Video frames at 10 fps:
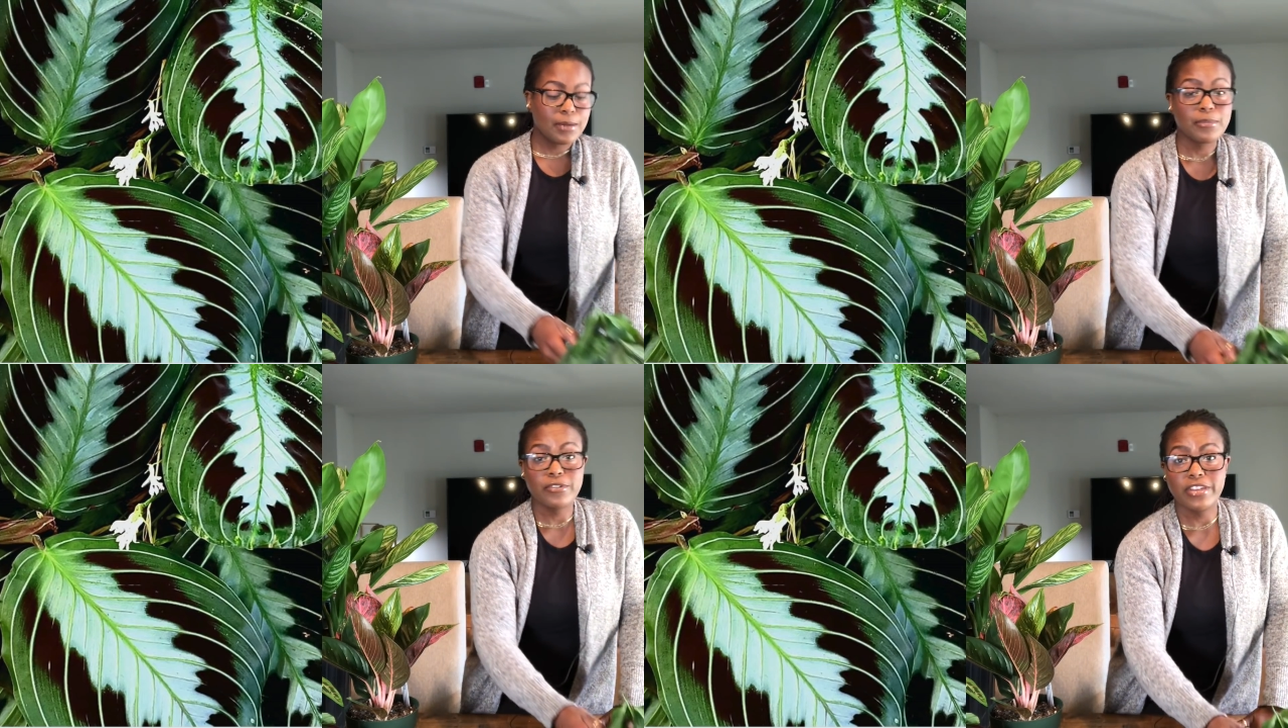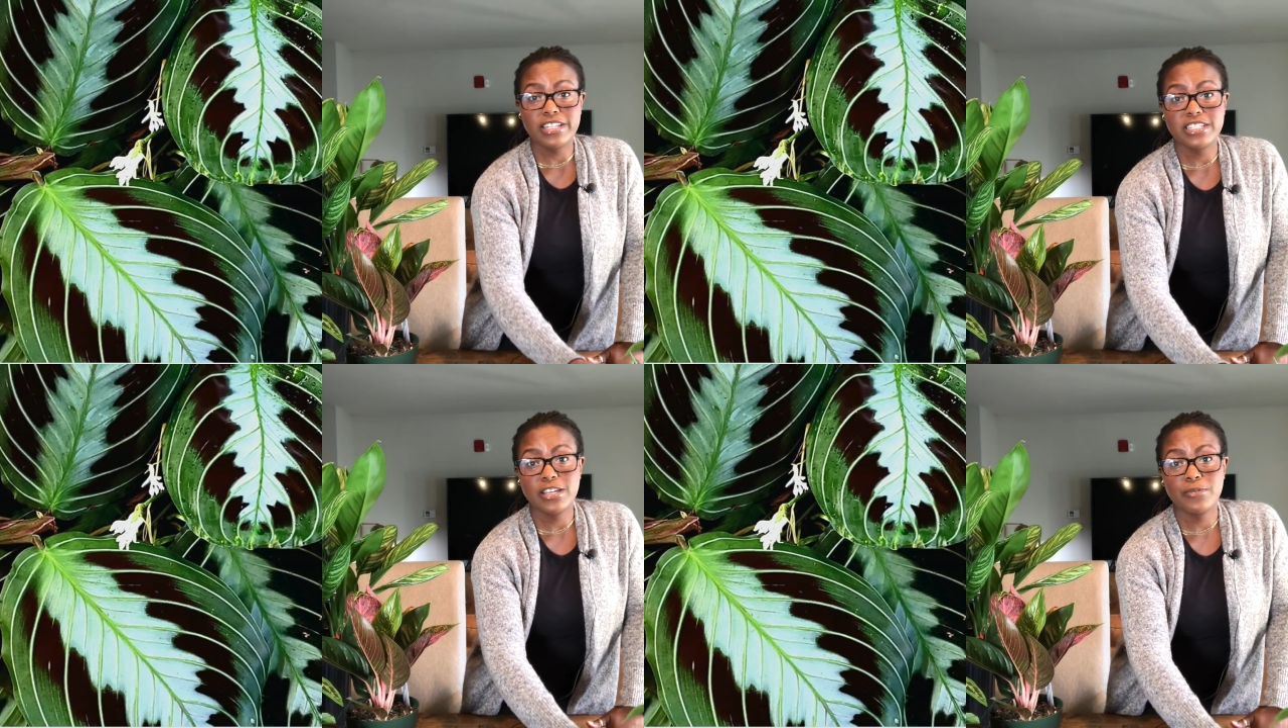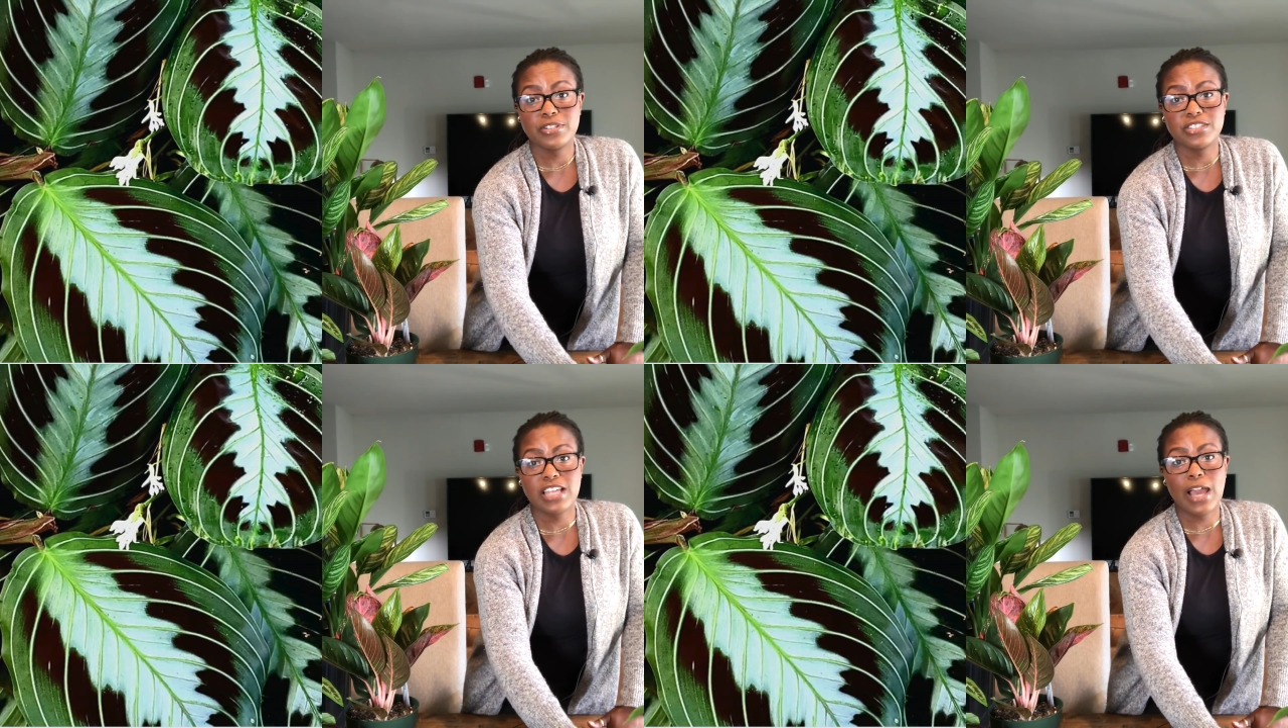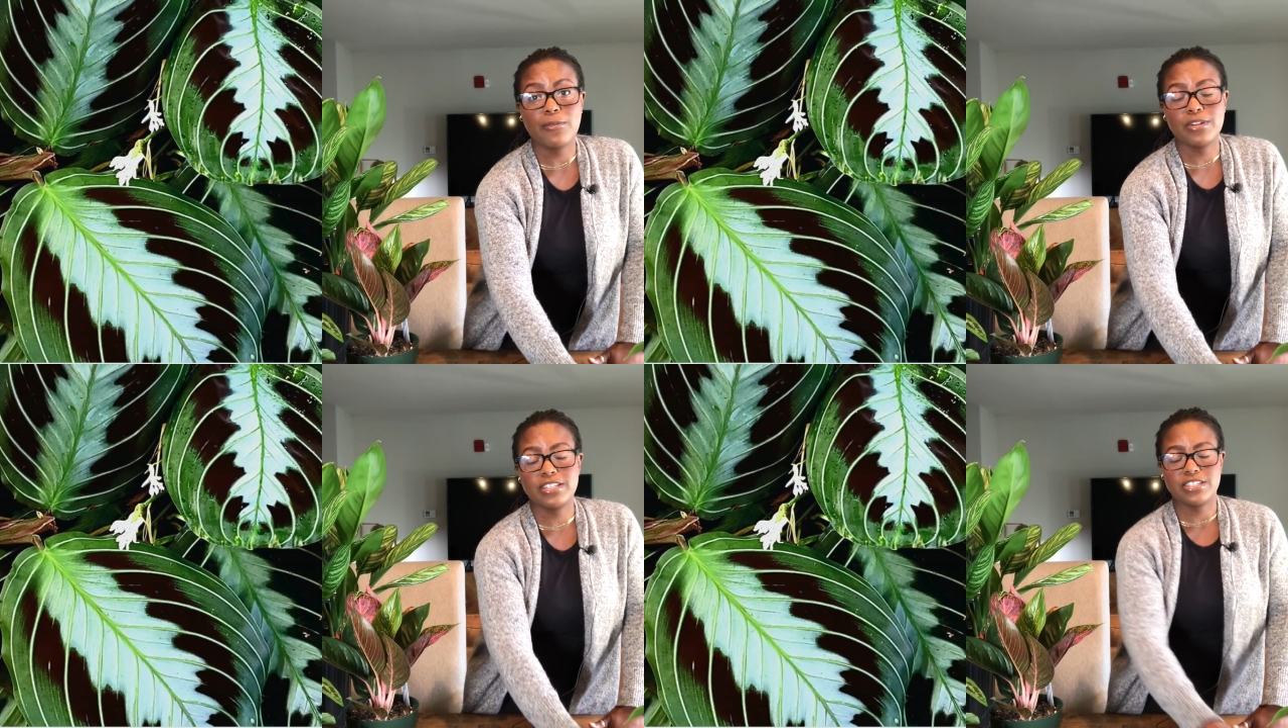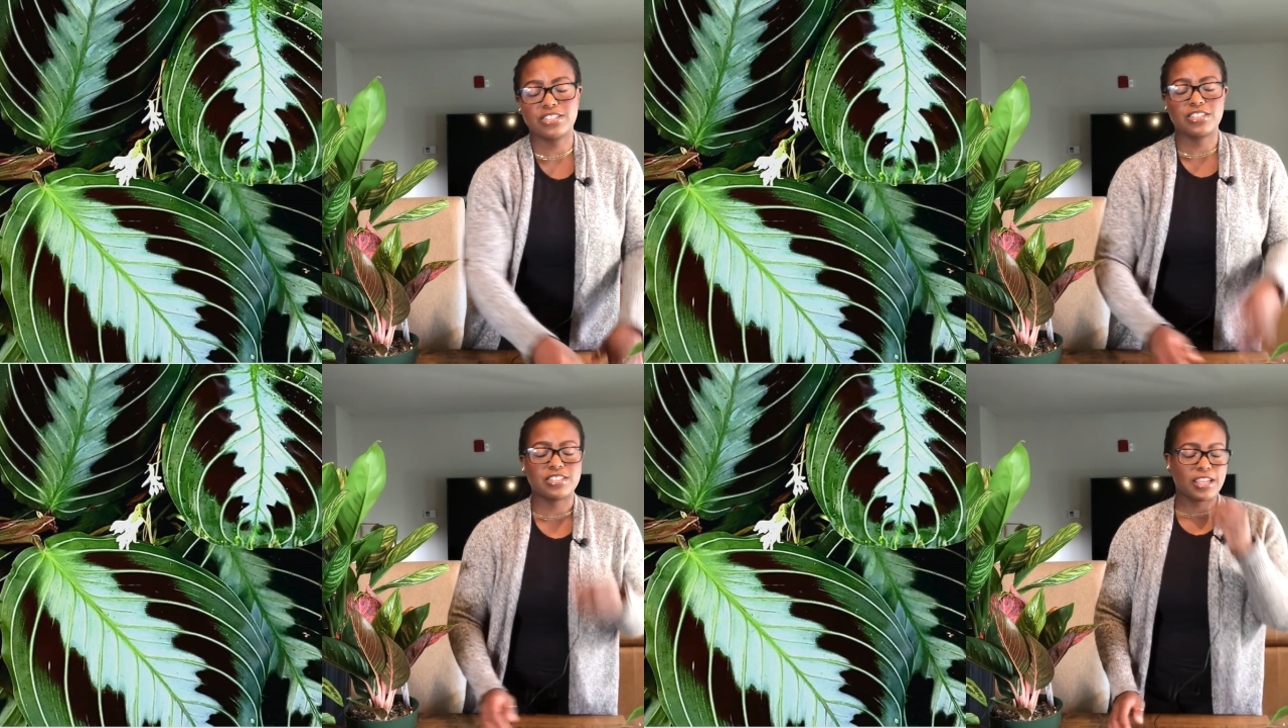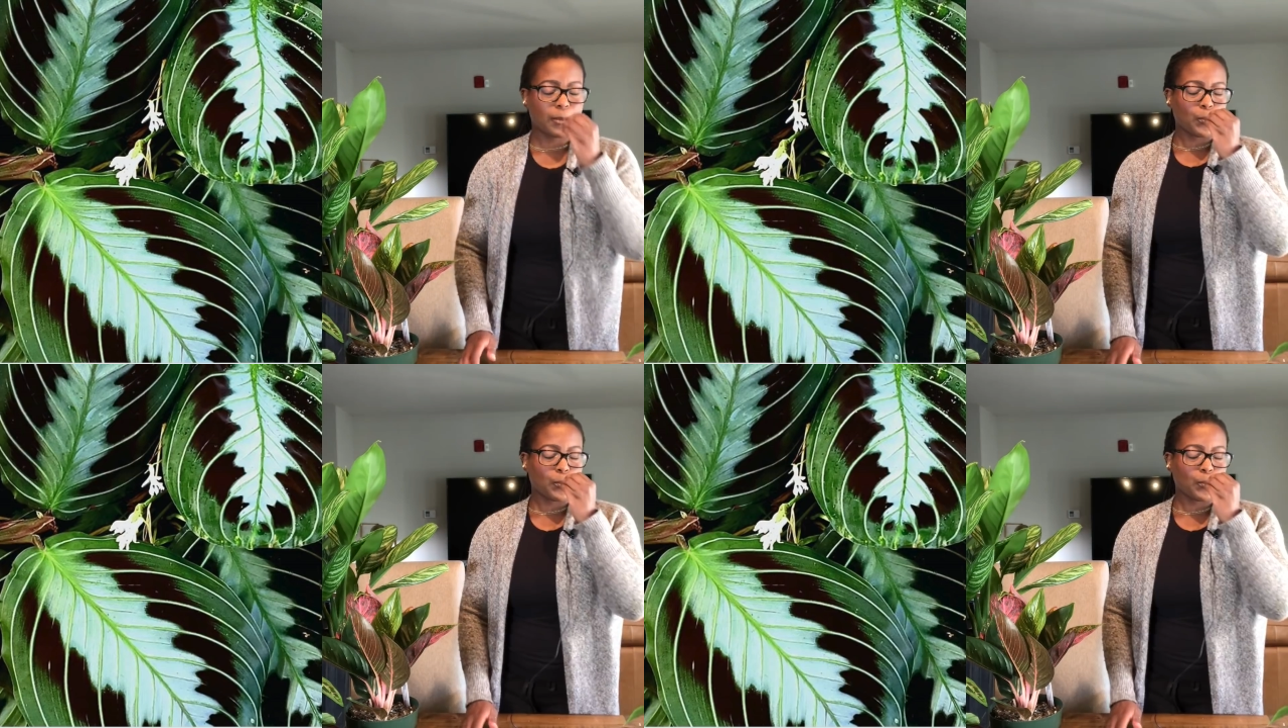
Maranta, which that one is just like,